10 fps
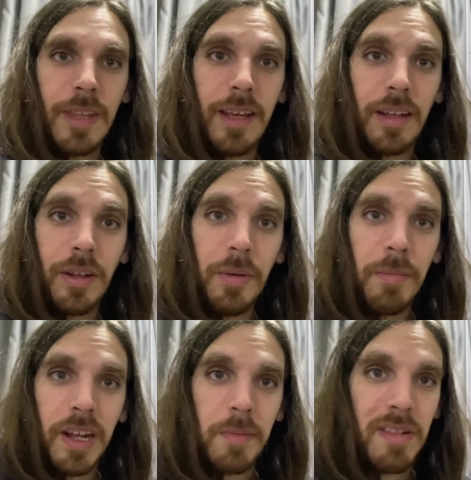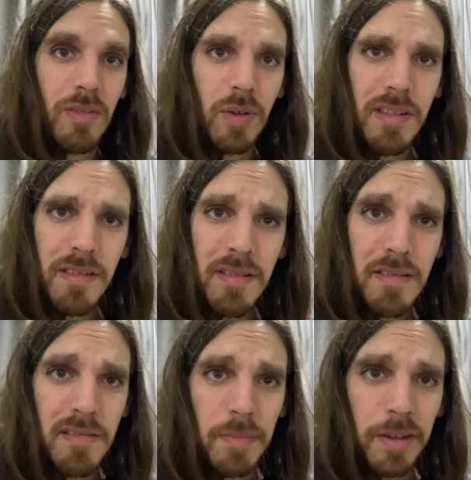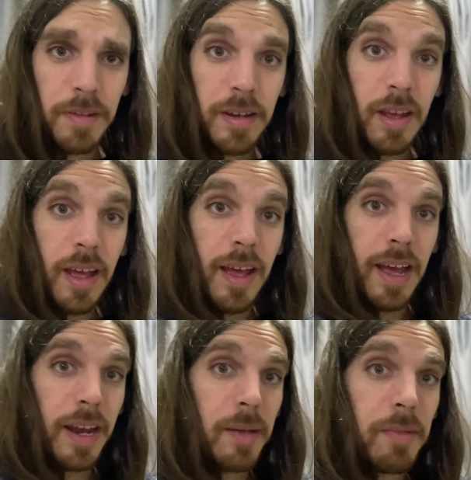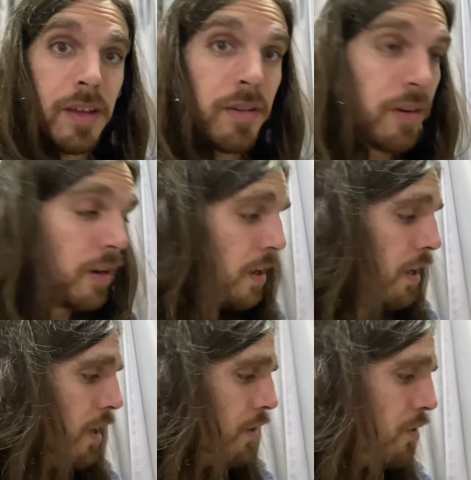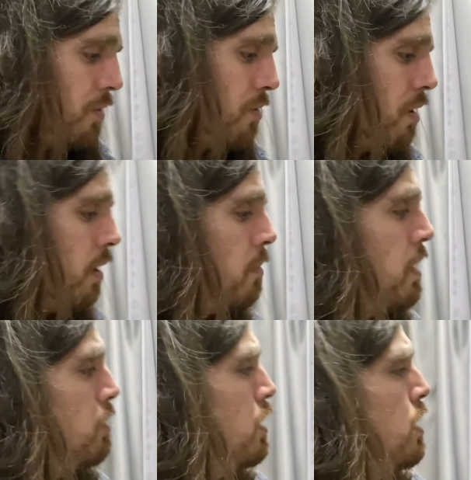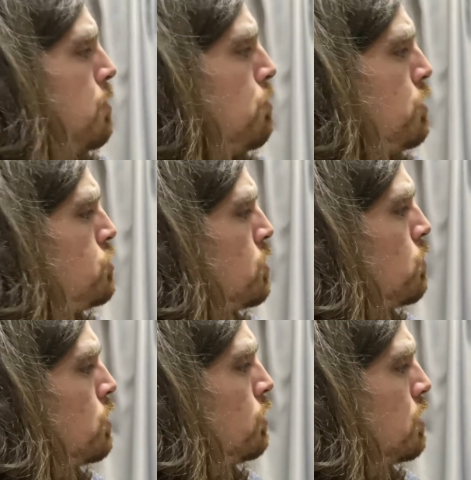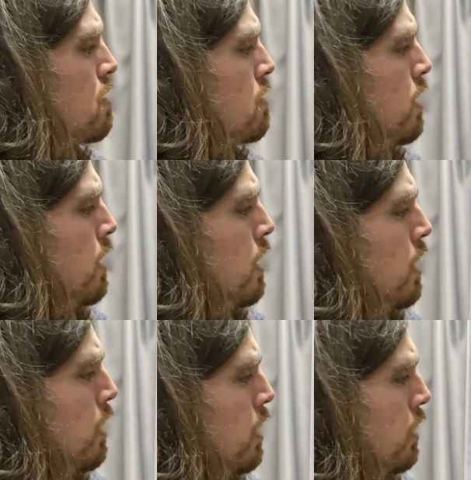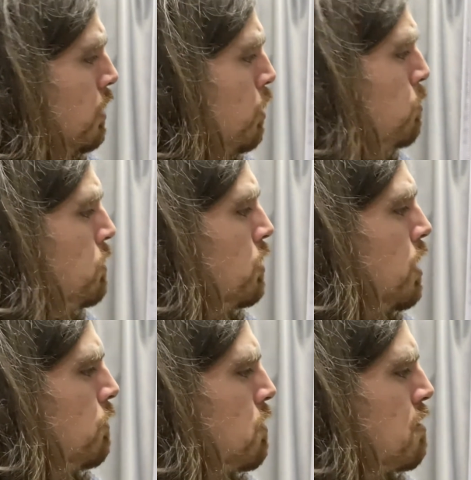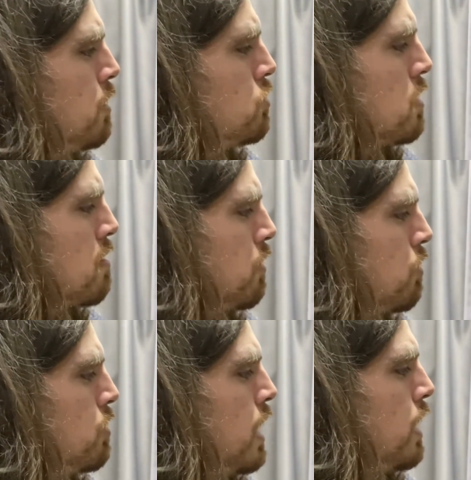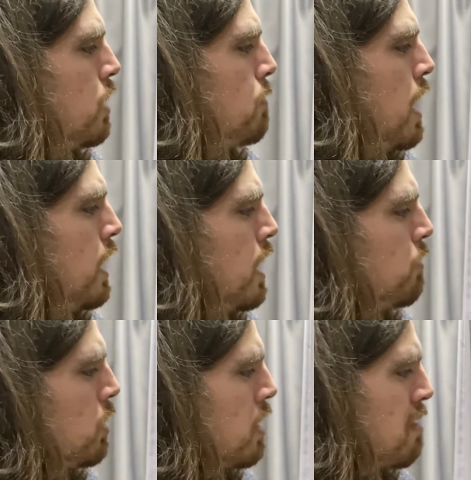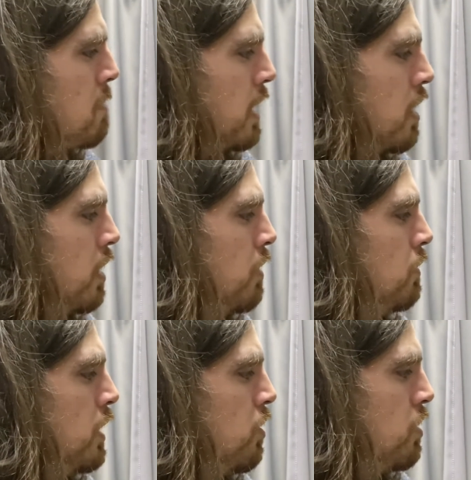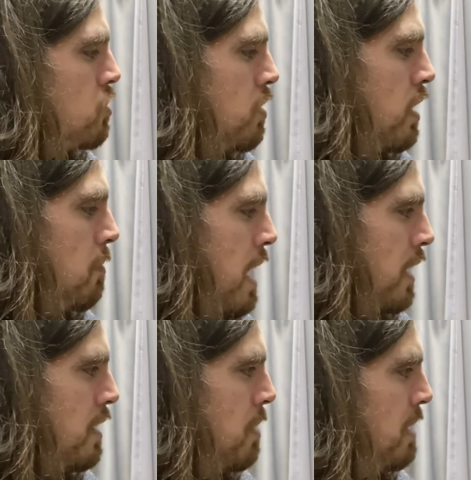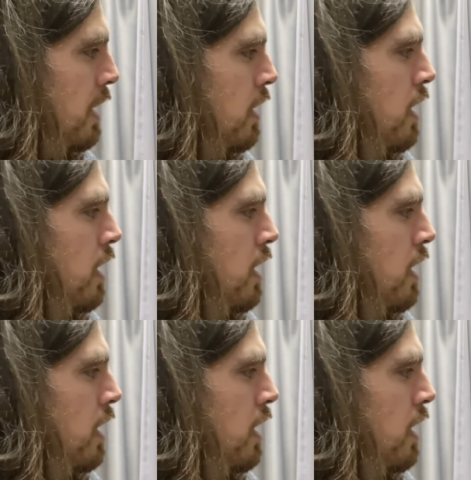Hello, my name is Lucas. This is A Bit of Lit, and I'm here to talk about Bridging Worlds, Global Conversations on Creating Pan-African Speculative Literature in a Pandemic,